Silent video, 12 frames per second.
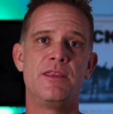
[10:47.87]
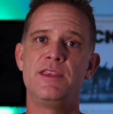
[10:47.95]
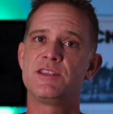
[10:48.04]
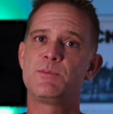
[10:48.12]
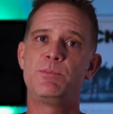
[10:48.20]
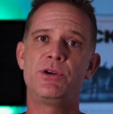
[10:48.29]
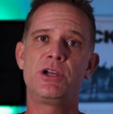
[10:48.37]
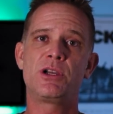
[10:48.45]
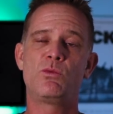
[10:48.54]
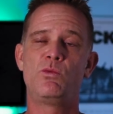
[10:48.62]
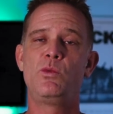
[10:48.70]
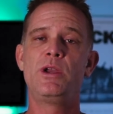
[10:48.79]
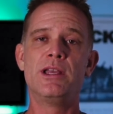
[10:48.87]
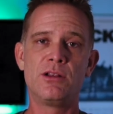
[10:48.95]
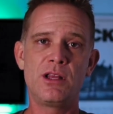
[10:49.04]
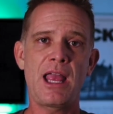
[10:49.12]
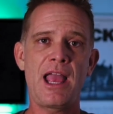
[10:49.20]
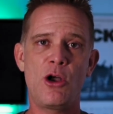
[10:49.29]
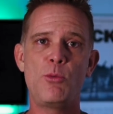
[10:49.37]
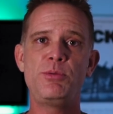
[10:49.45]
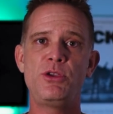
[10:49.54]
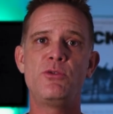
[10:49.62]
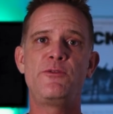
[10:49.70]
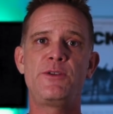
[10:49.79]
This book will help
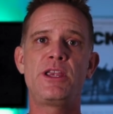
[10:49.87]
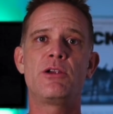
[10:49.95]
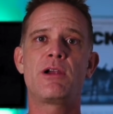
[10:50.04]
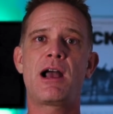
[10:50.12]
you figure